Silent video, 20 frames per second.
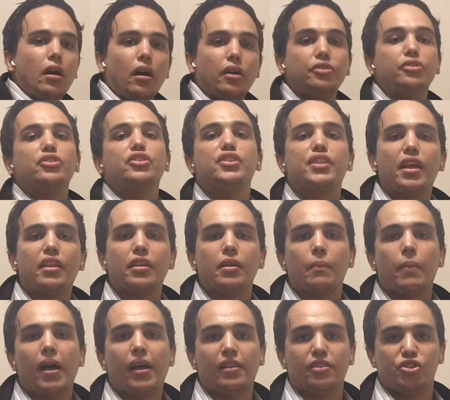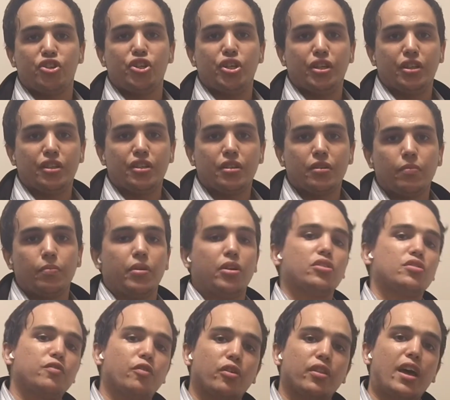understanding balance sheets,
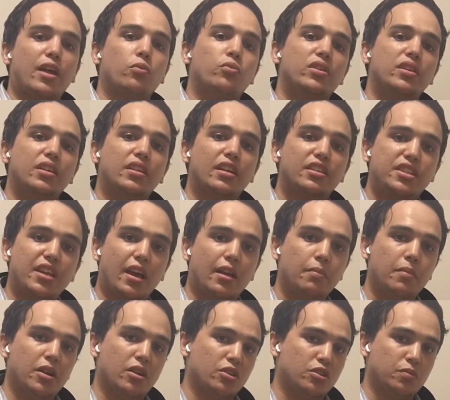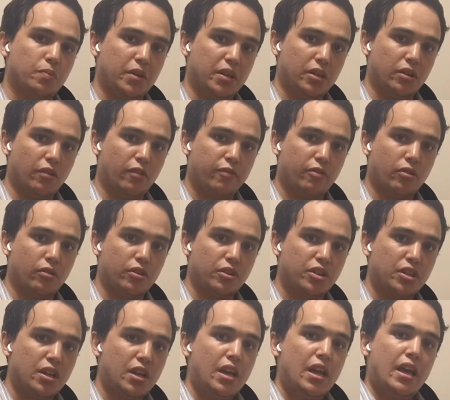because for that we need a 10 minutes video, of
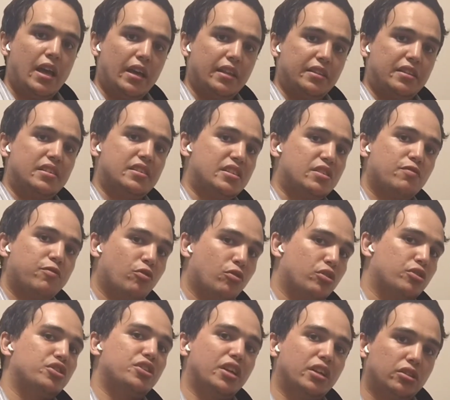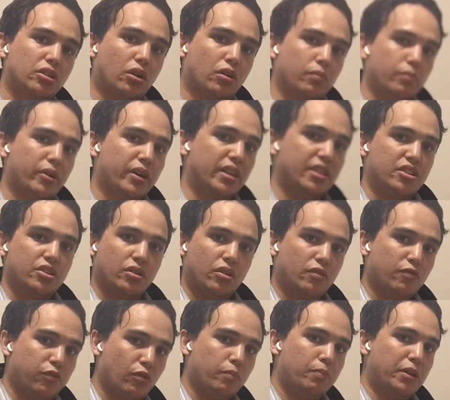course, and this is for TikTok brains,
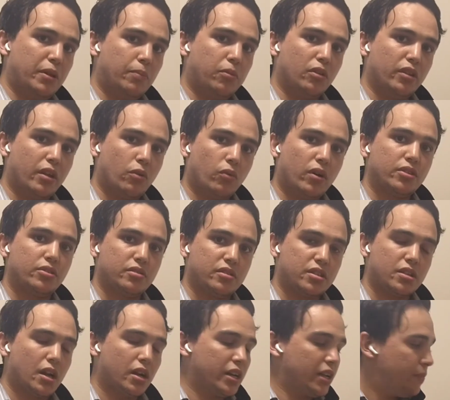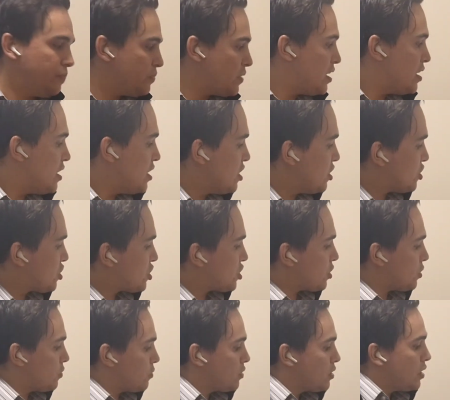not for people that want to study.
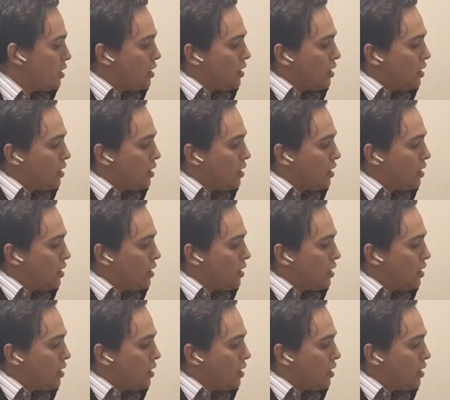So